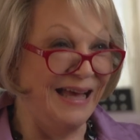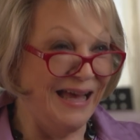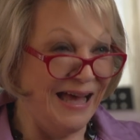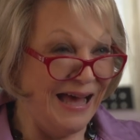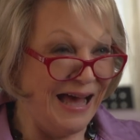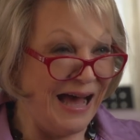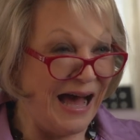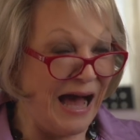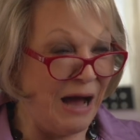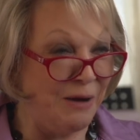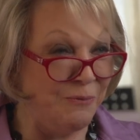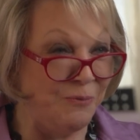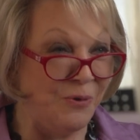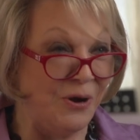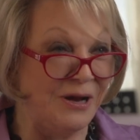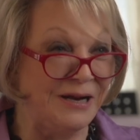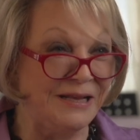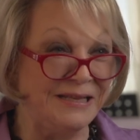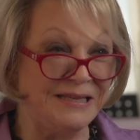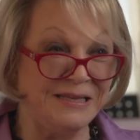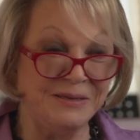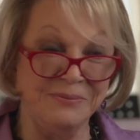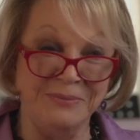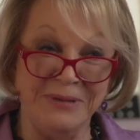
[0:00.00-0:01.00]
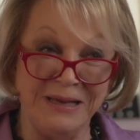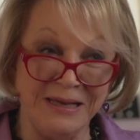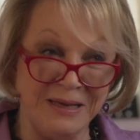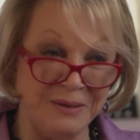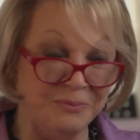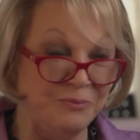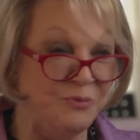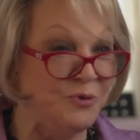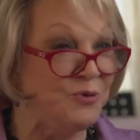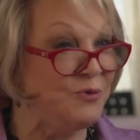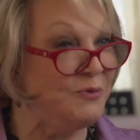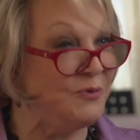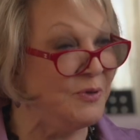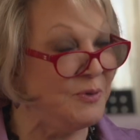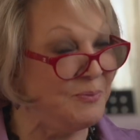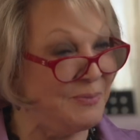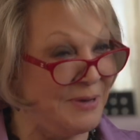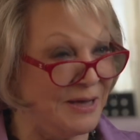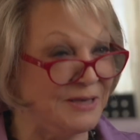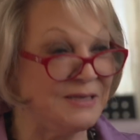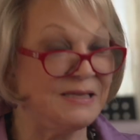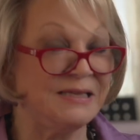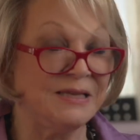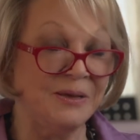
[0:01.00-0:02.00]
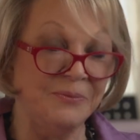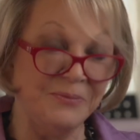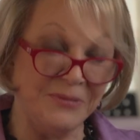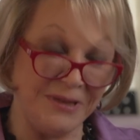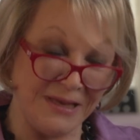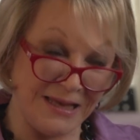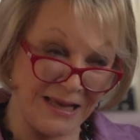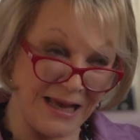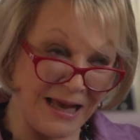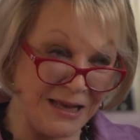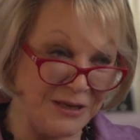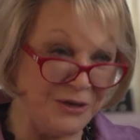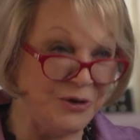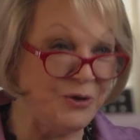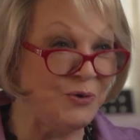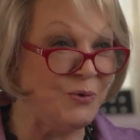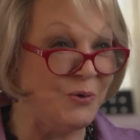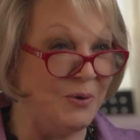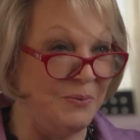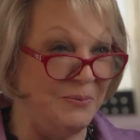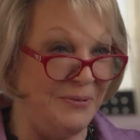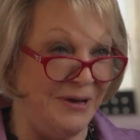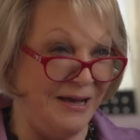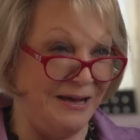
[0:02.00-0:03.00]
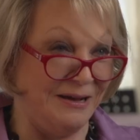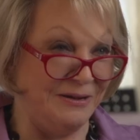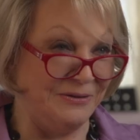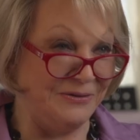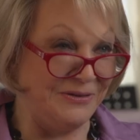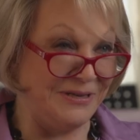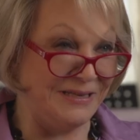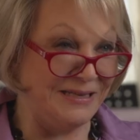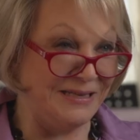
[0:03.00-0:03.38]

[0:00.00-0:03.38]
But you I are... wanted to make a movie about something I knew about.